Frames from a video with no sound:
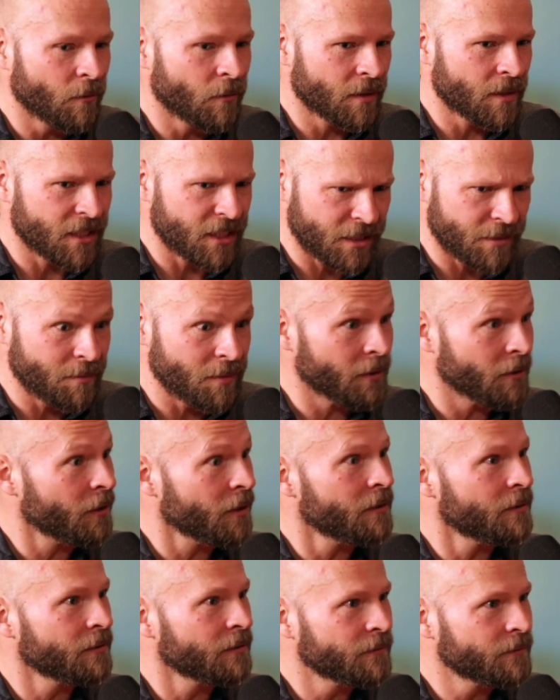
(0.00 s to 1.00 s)
where the
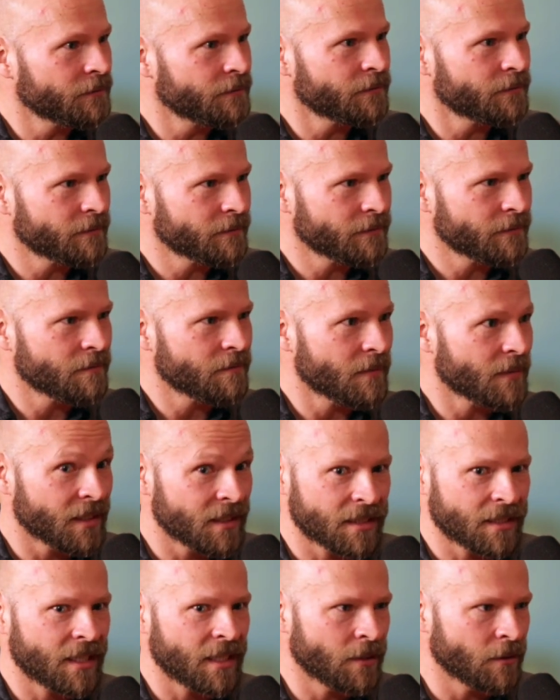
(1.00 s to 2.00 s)
spirit
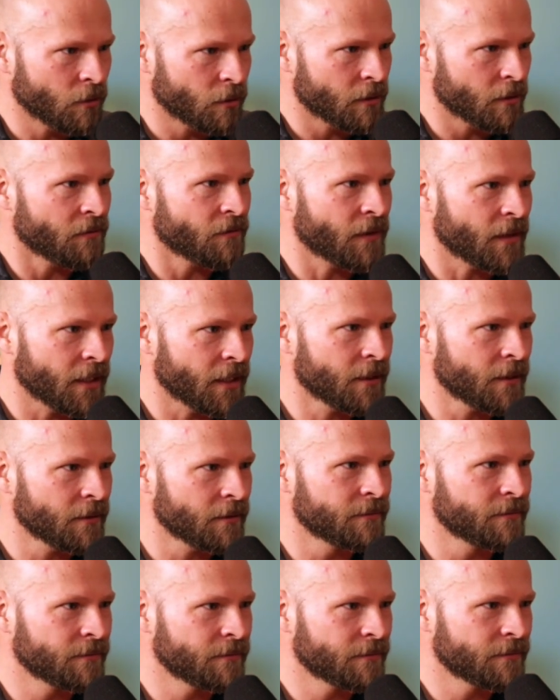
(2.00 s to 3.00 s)
is kindled a fire.
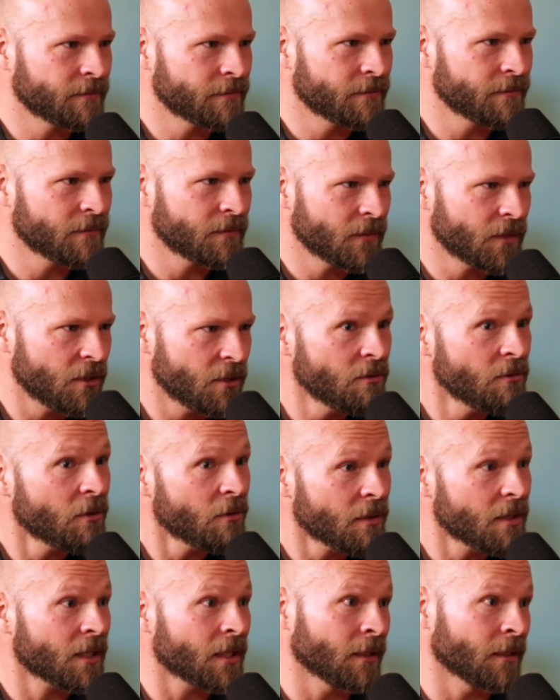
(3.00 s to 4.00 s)
You
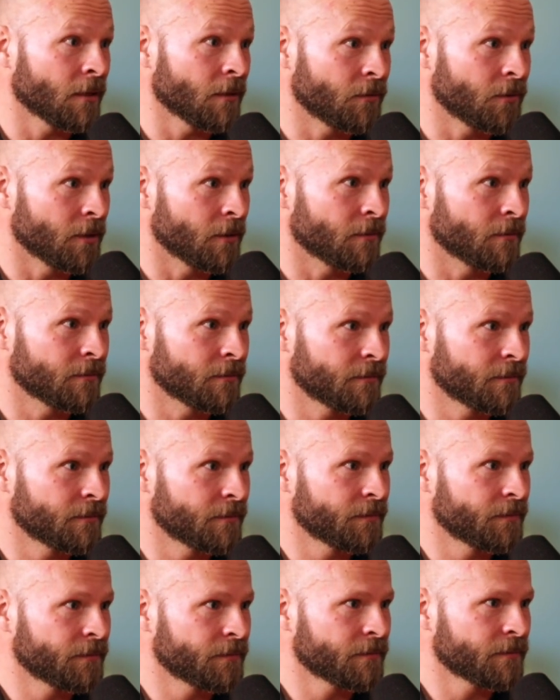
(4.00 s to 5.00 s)
know that I love you.
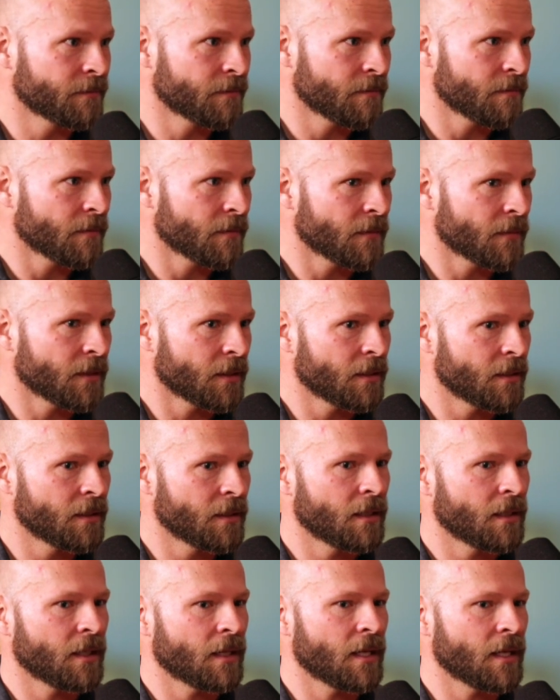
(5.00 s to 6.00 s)
Yeah.
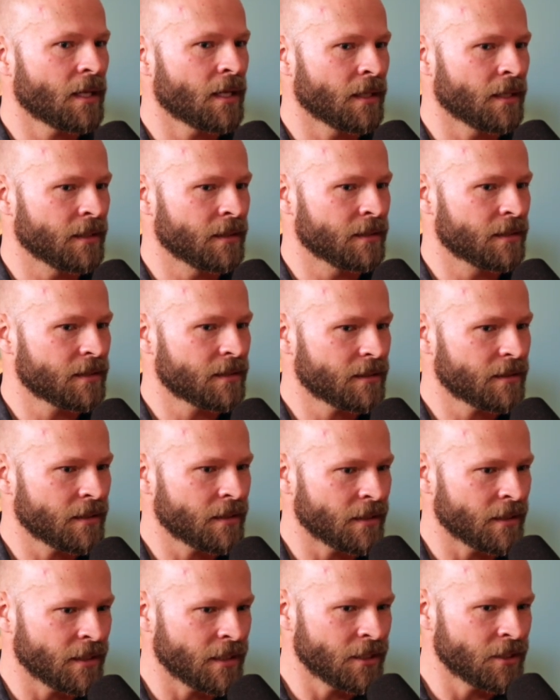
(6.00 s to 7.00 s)
And
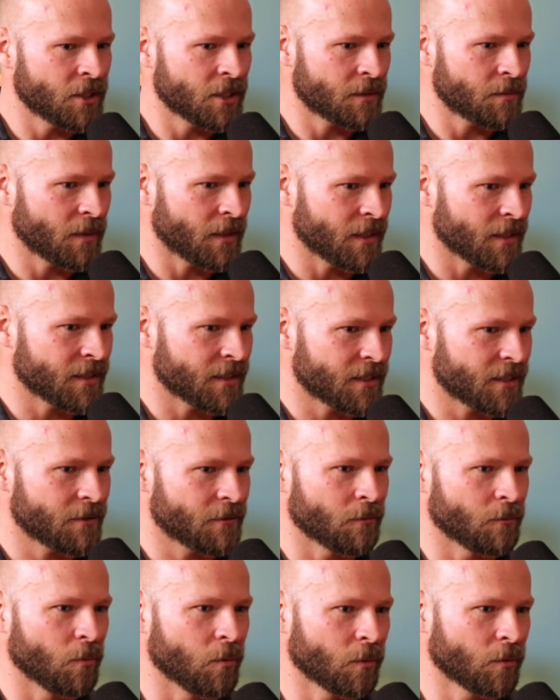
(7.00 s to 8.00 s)
and then he just begins
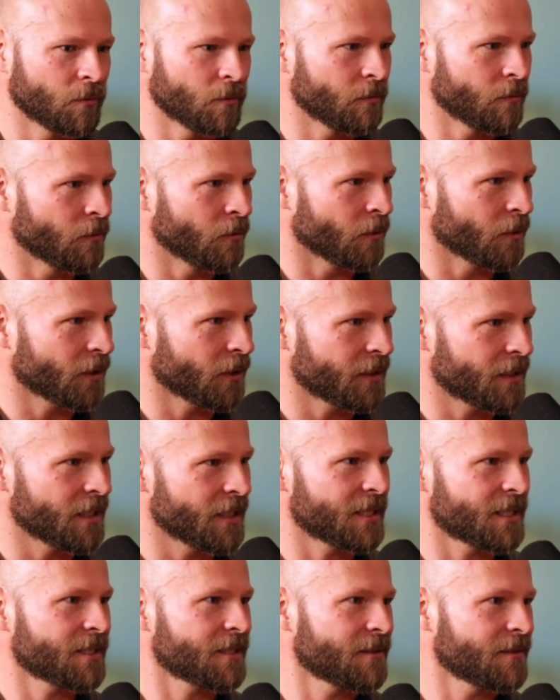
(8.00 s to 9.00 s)
to work
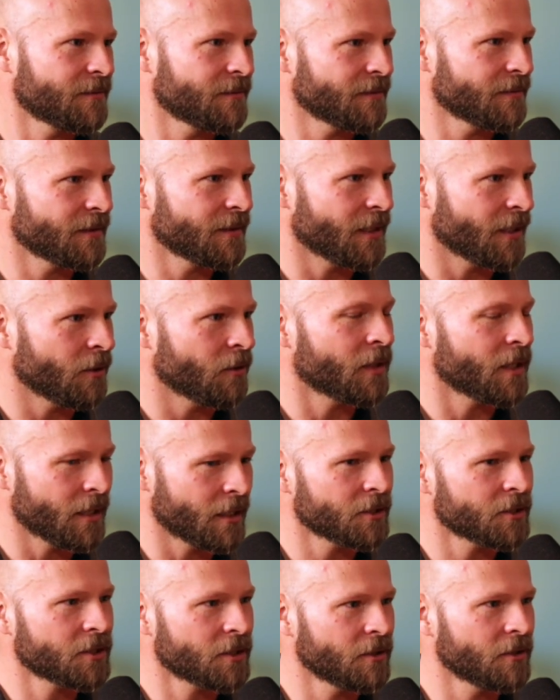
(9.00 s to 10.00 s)
this. Okay,
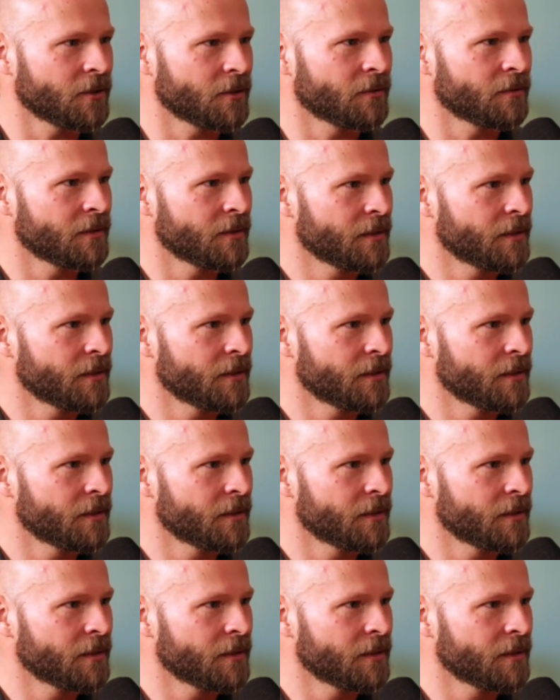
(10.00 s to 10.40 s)
I'll show you.